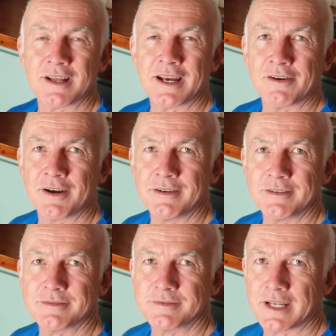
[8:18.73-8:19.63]
lying around,
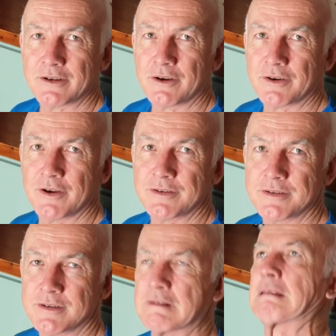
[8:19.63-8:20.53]
dead
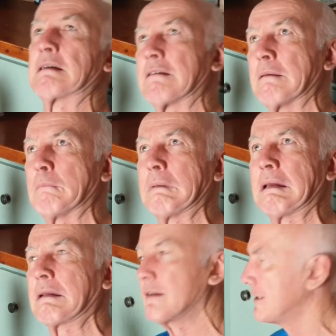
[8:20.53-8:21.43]
cockroaches lying on their back,